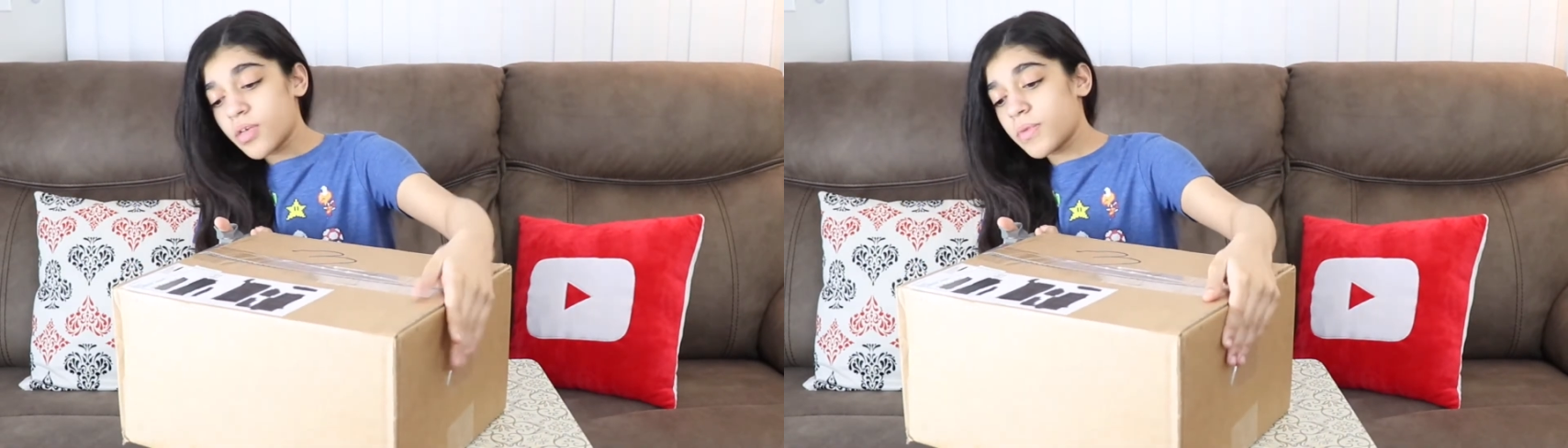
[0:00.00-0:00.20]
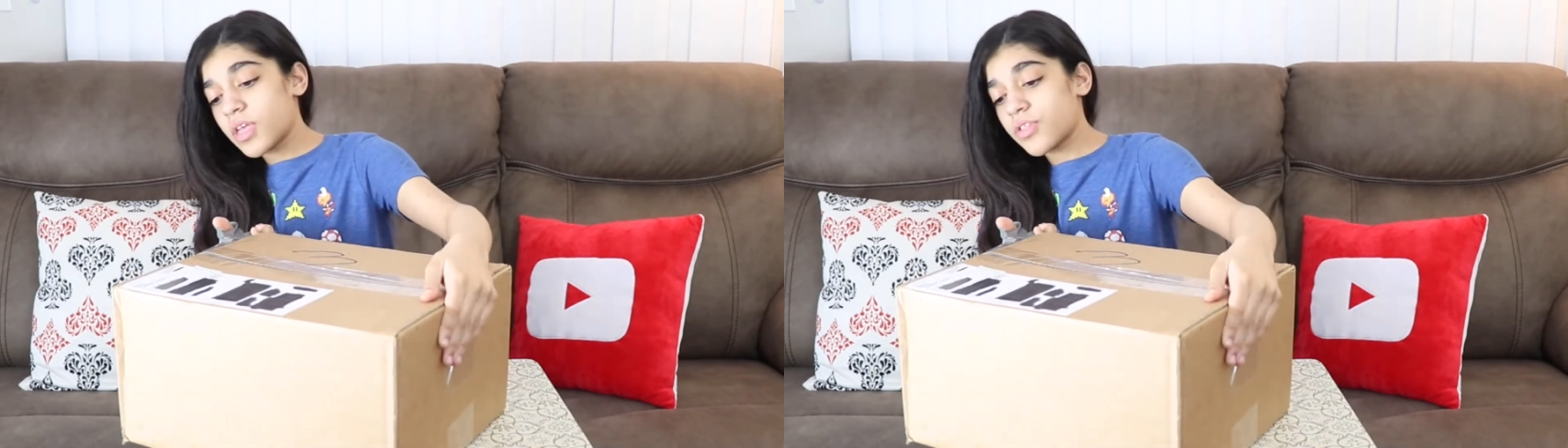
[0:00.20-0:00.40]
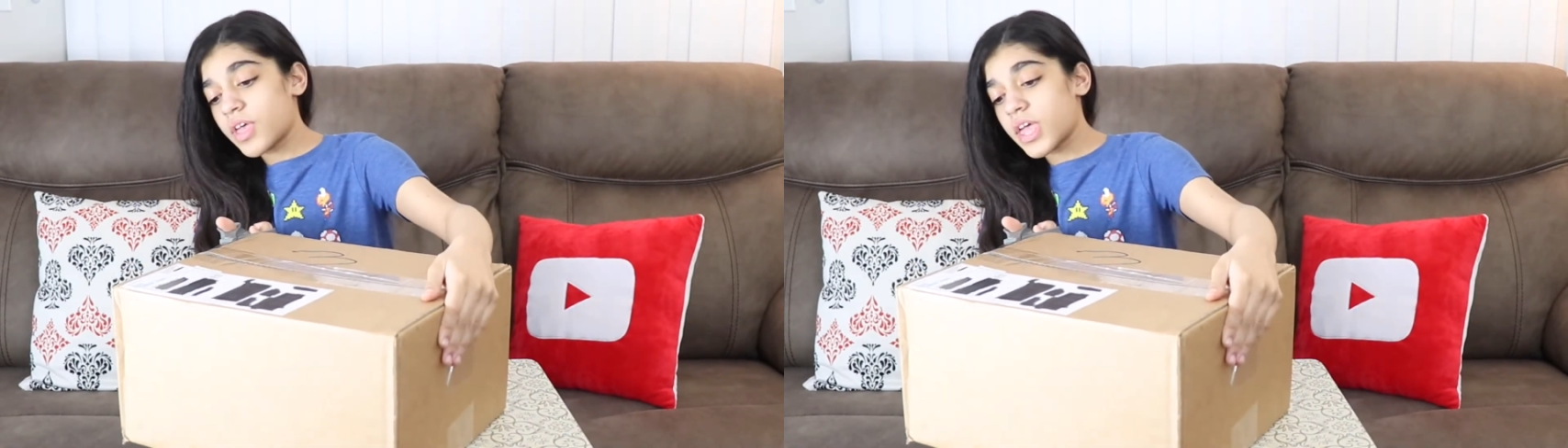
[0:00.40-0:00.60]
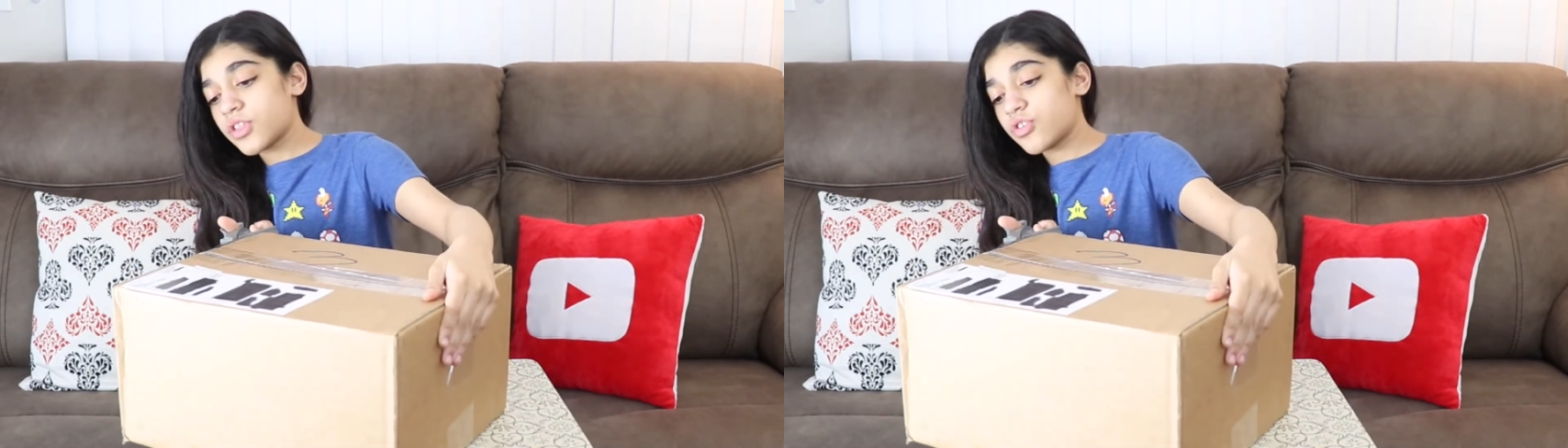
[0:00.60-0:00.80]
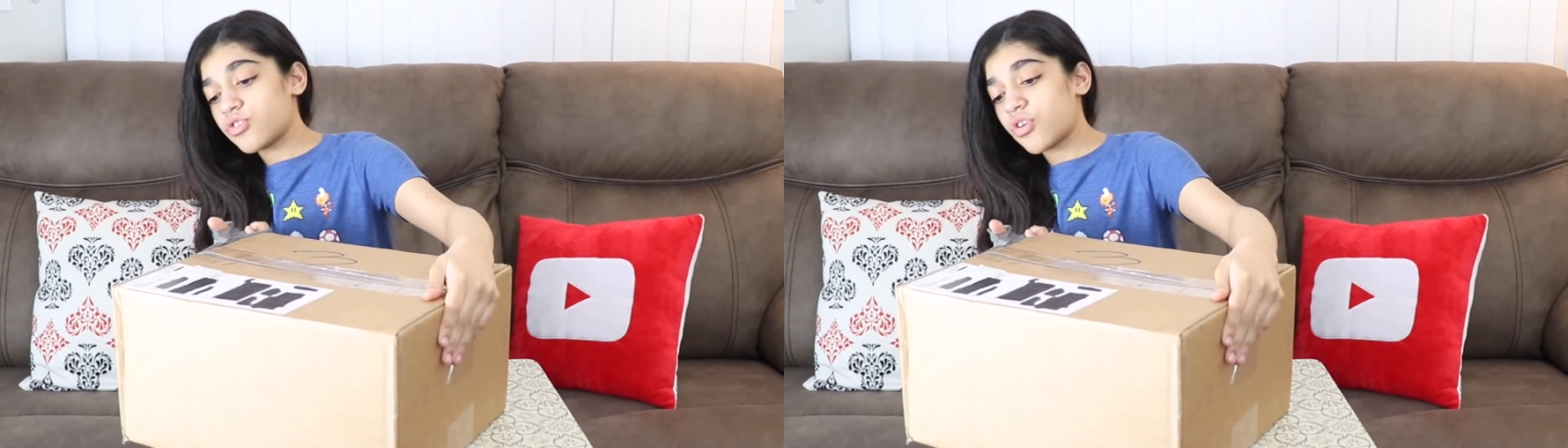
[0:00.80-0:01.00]
other hand
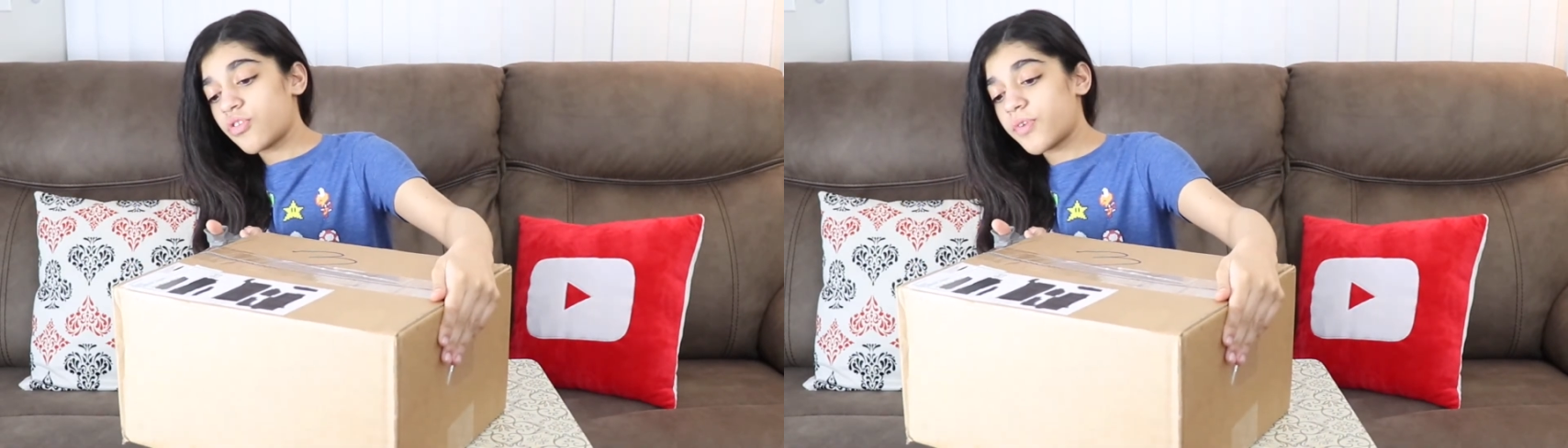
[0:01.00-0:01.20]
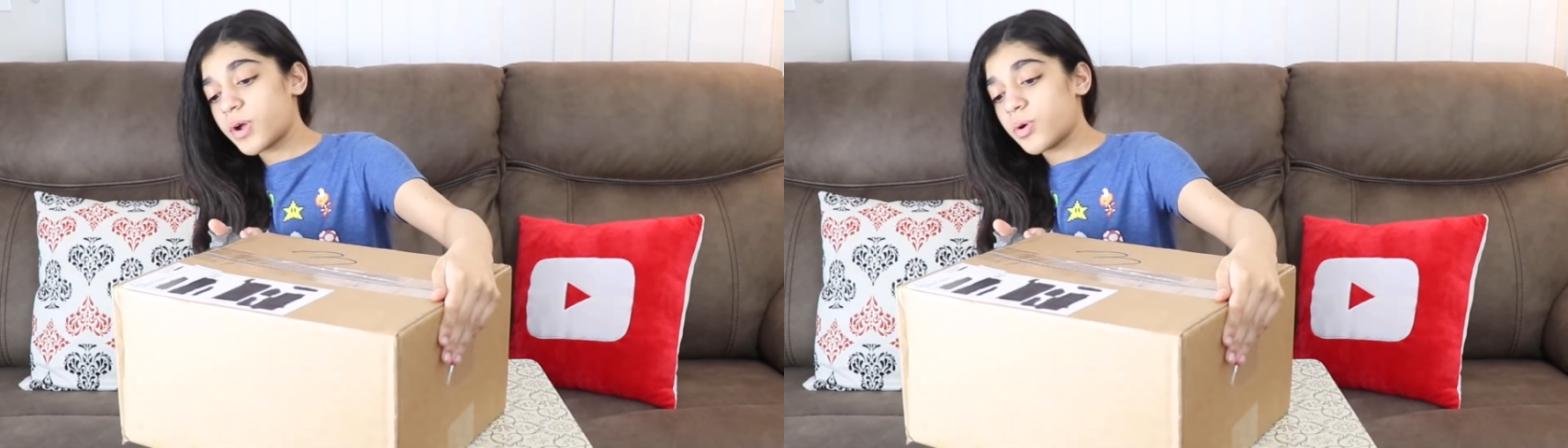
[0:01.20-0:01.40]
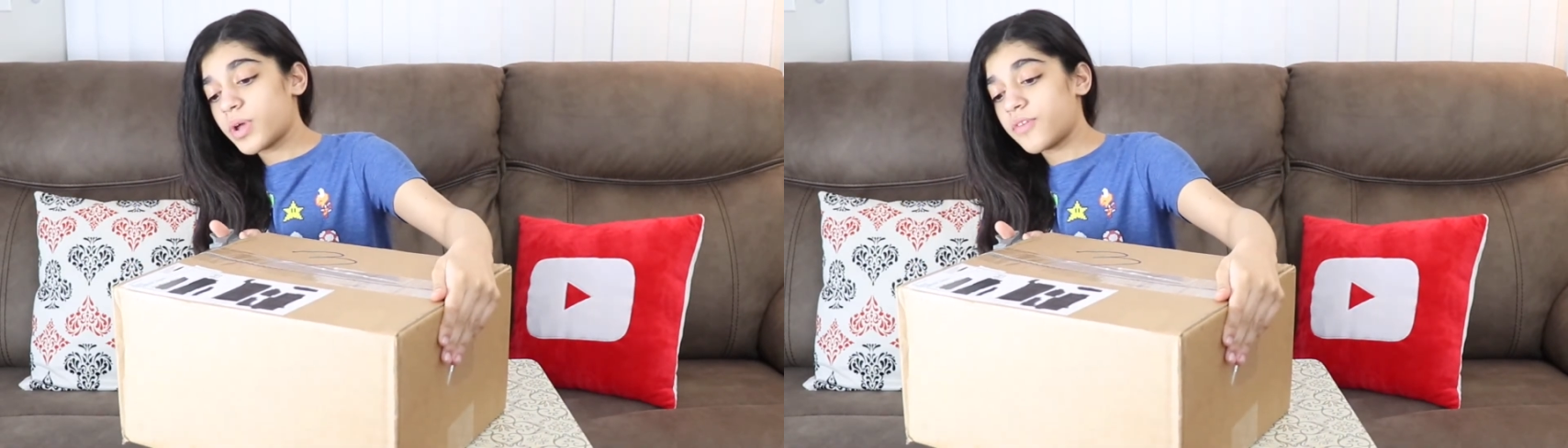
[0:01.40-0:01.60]
is so far away